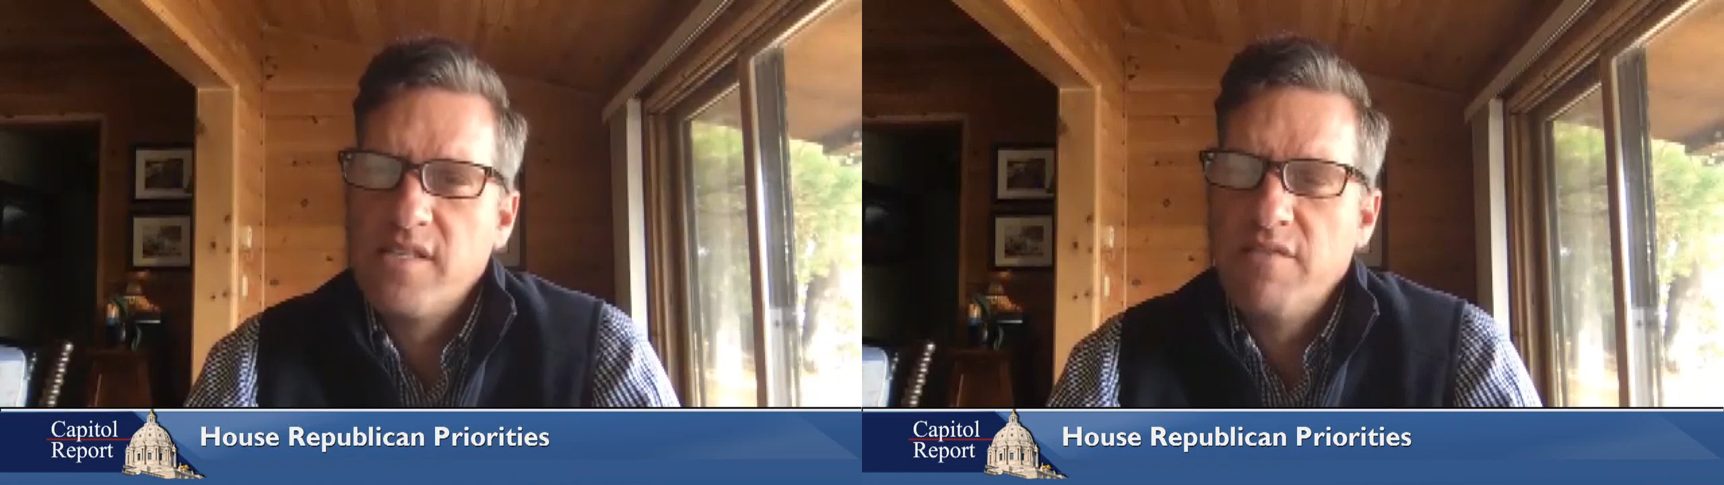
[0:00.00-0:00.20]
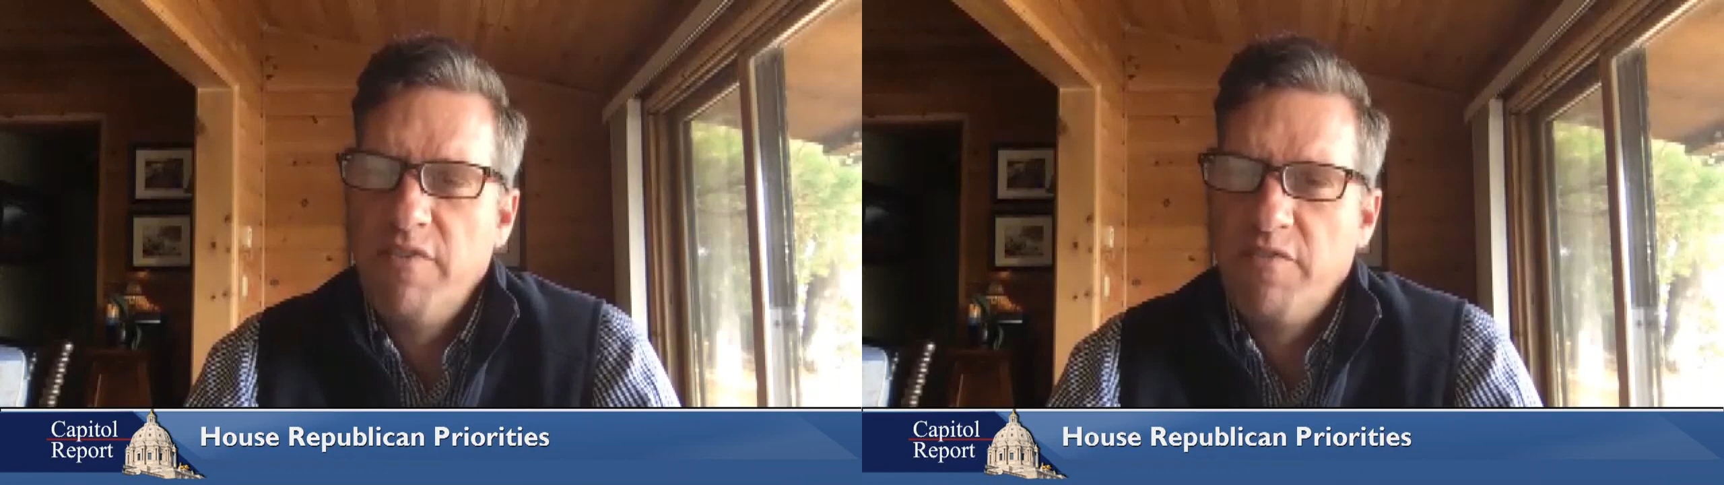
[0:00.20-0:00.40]

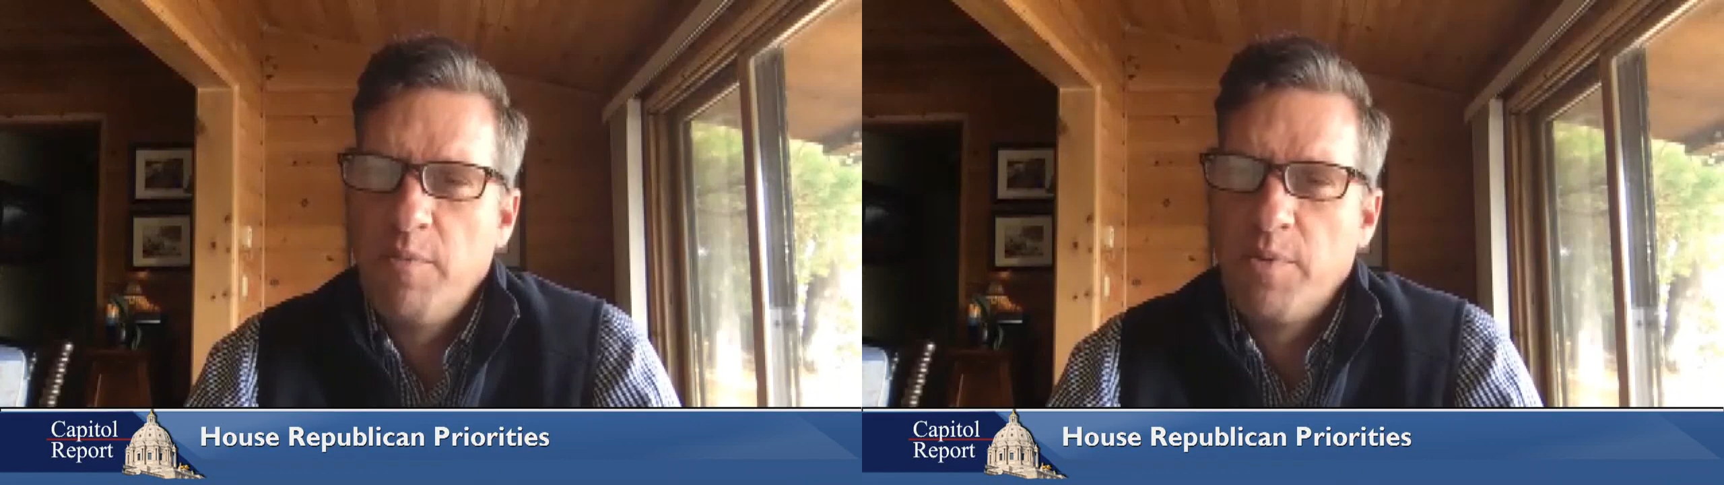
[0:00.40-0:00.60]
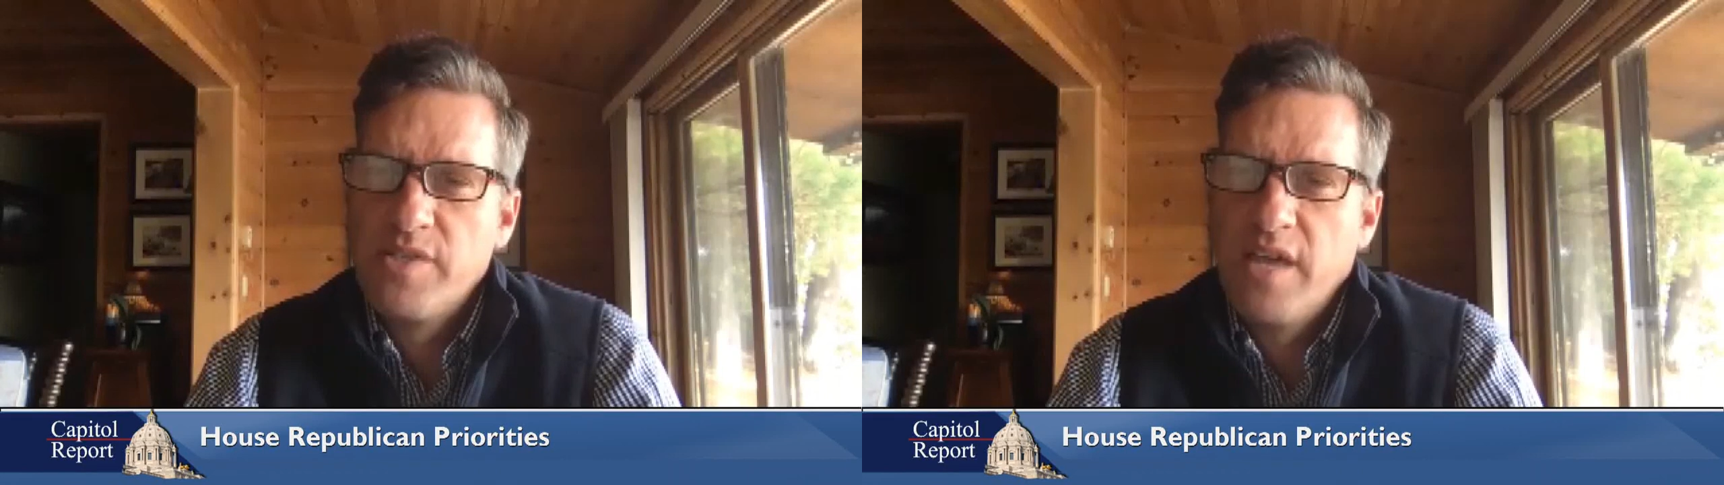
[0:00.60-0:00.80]
than
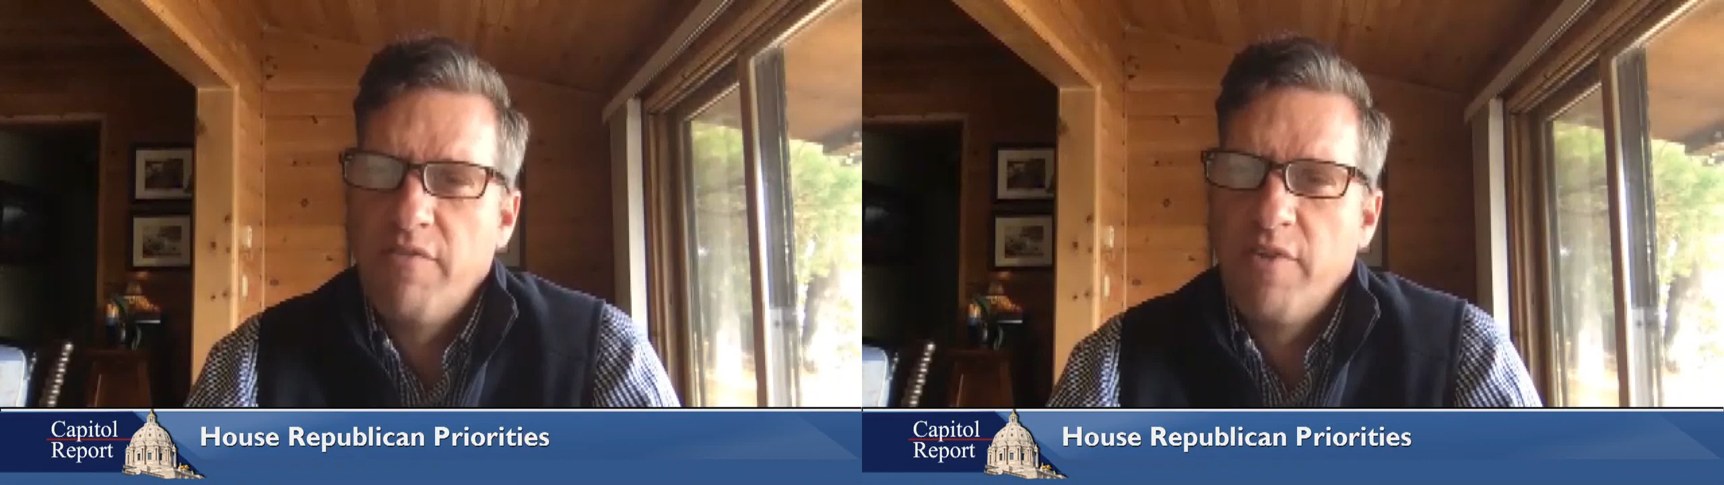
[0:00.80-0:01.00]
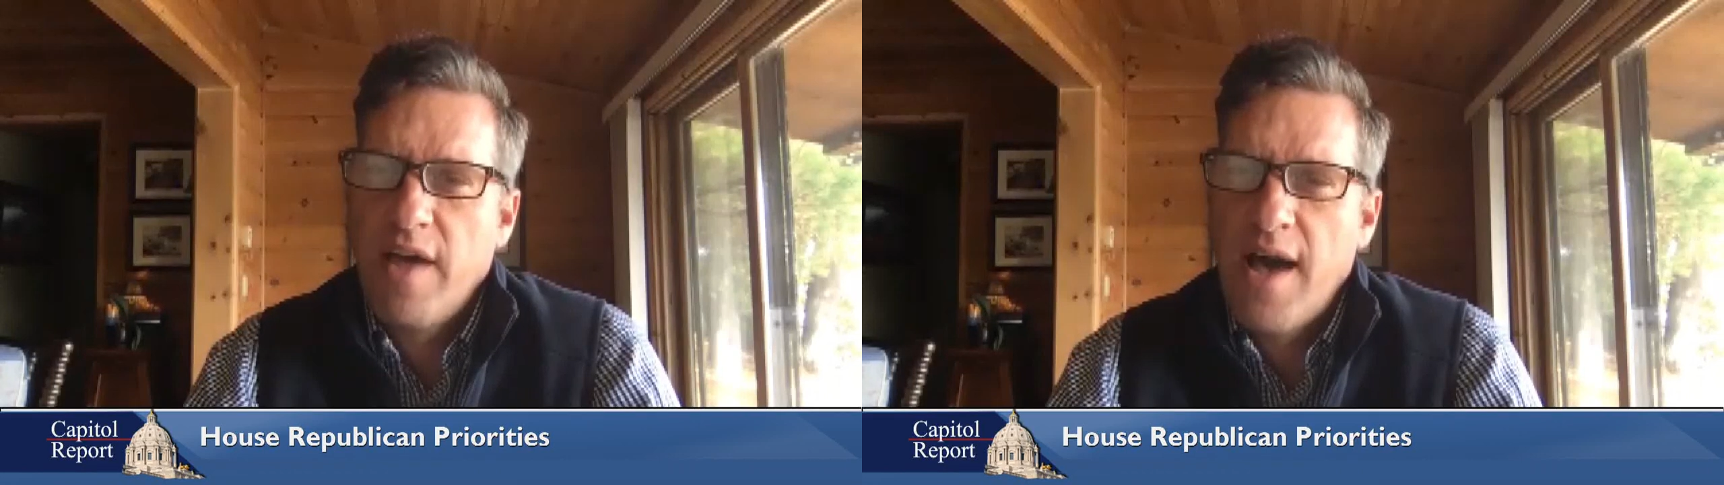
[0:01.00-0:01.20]
50%
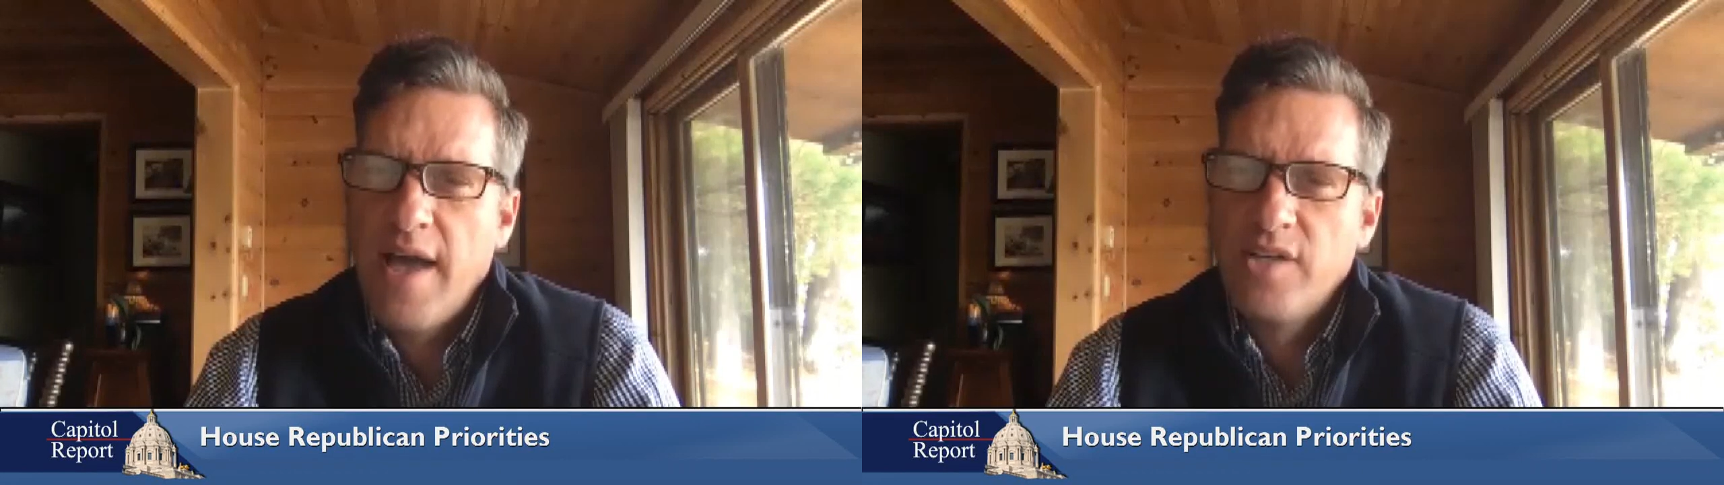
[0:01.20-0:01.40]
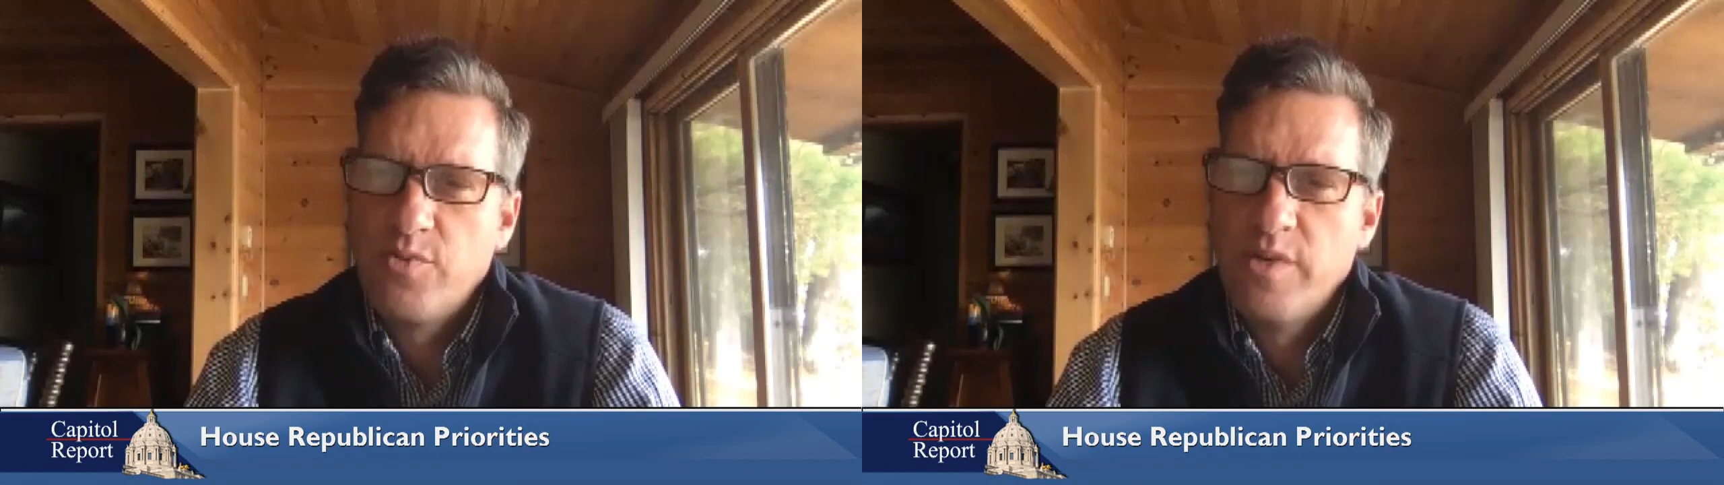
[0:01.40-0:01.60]
for the
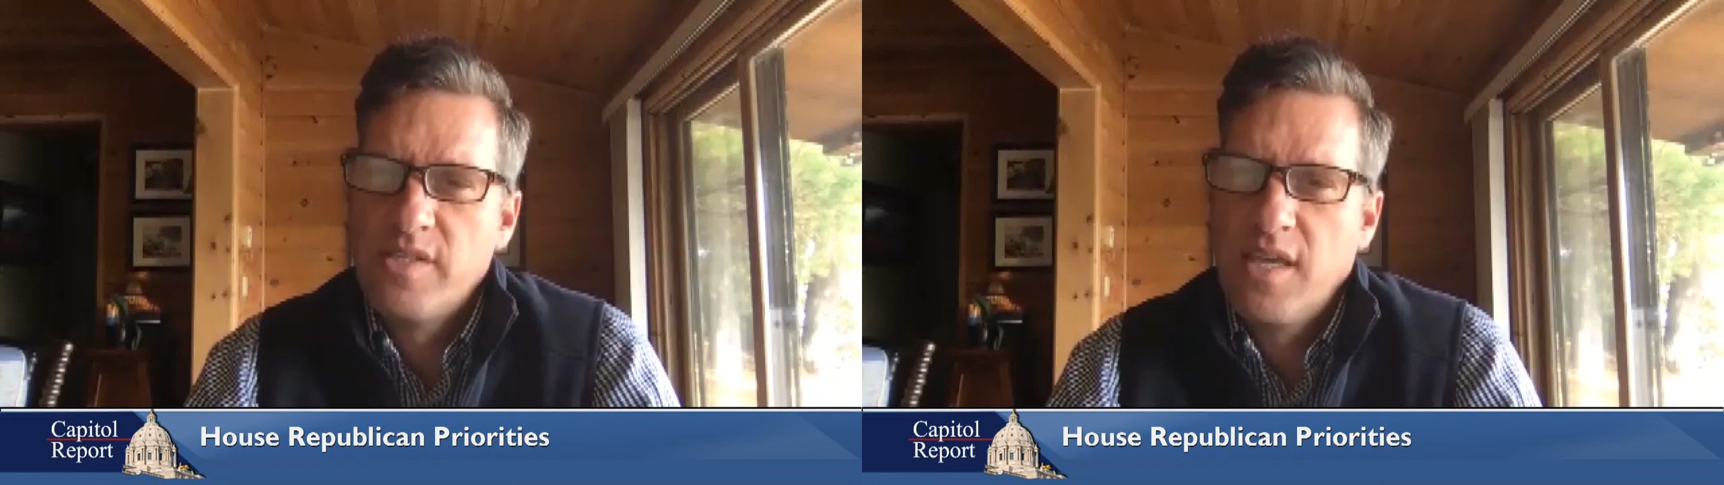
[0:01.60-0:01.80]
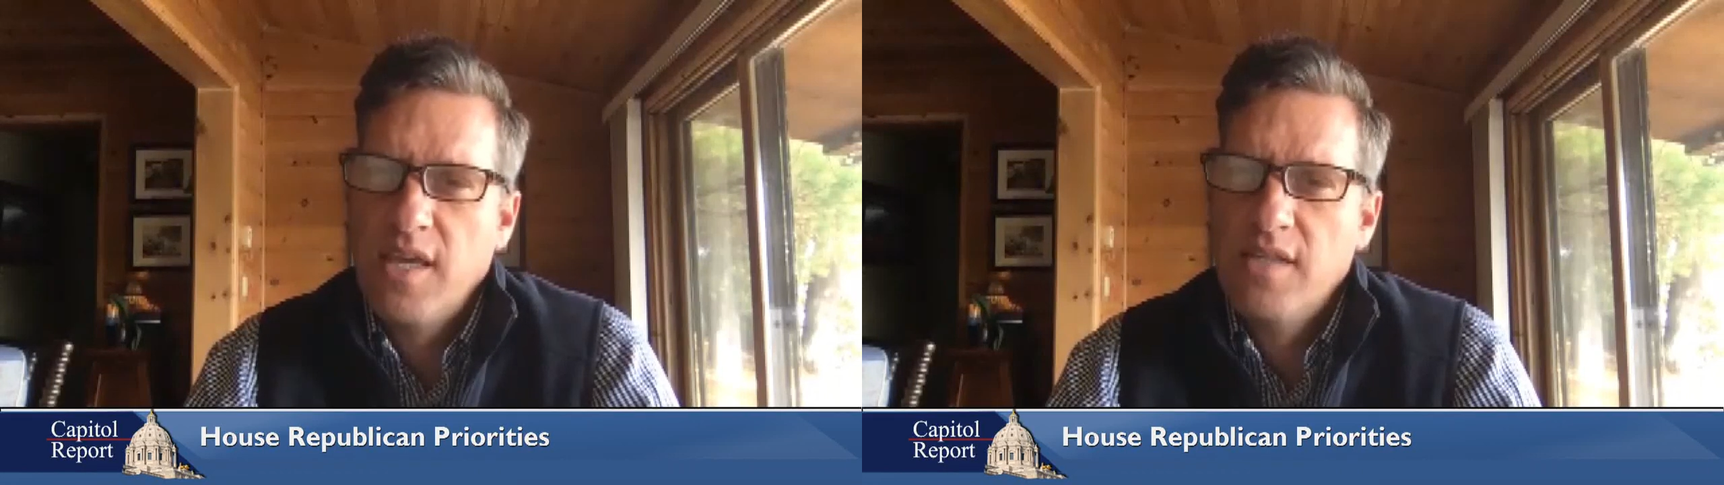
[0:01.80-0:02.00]
highest
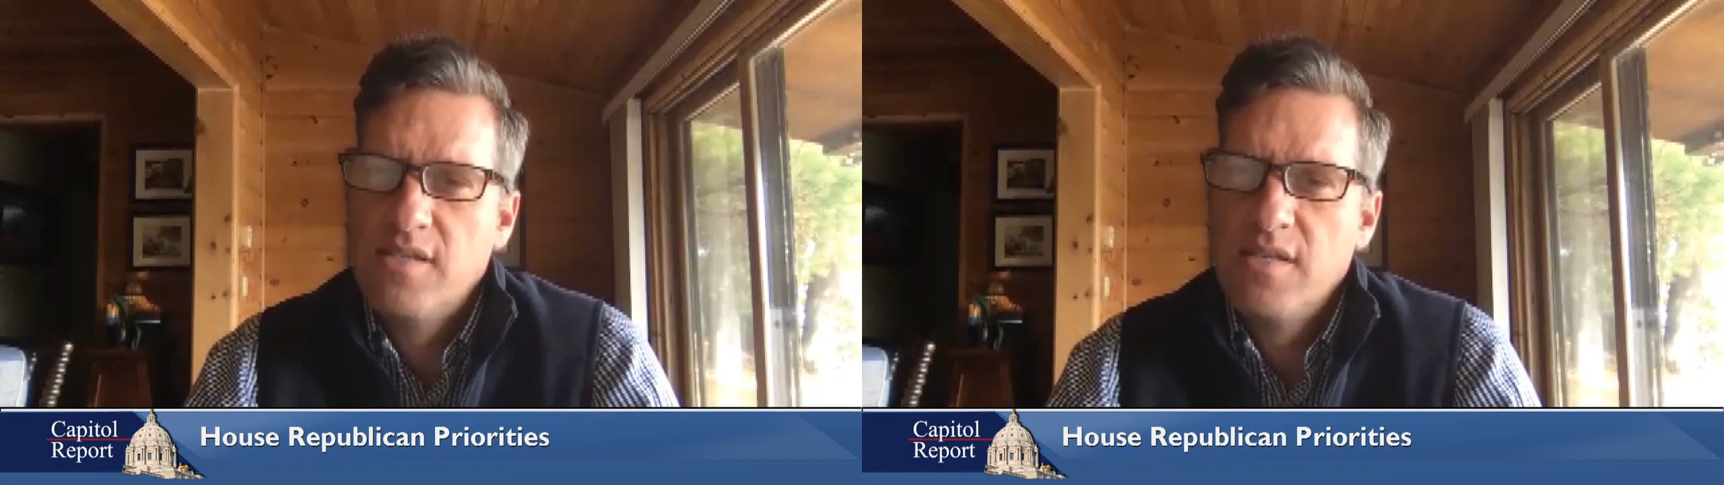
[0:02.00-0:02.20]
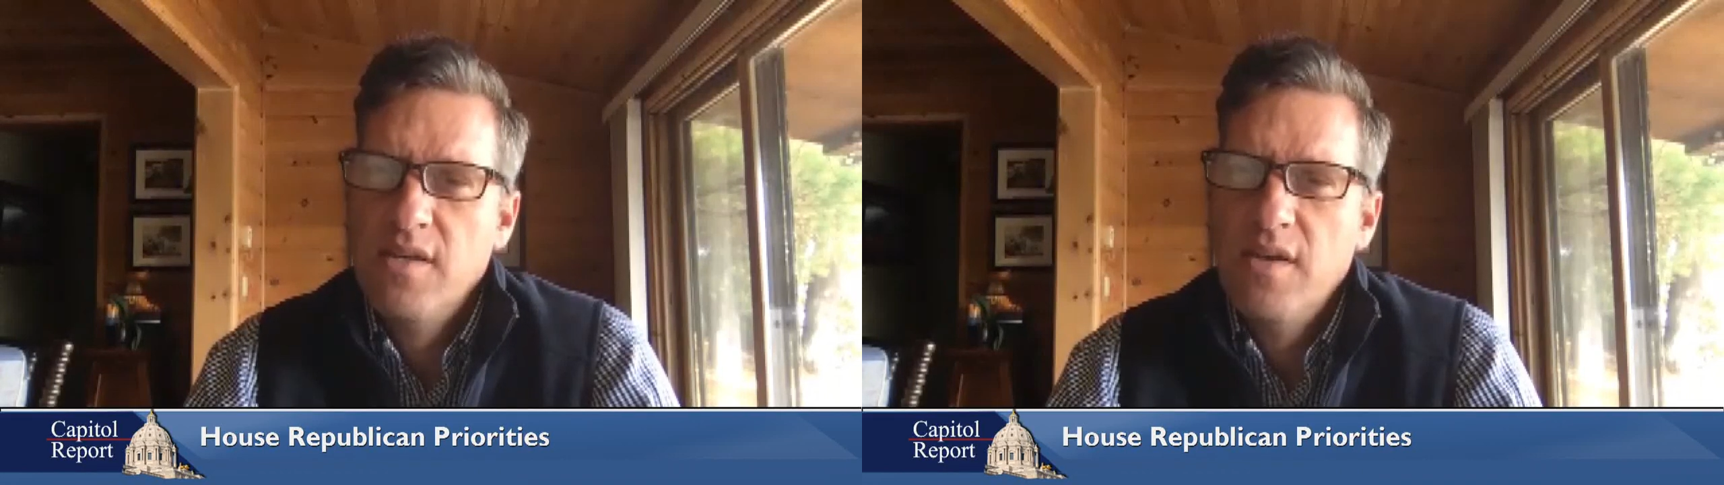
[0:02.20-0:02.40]
risk kids,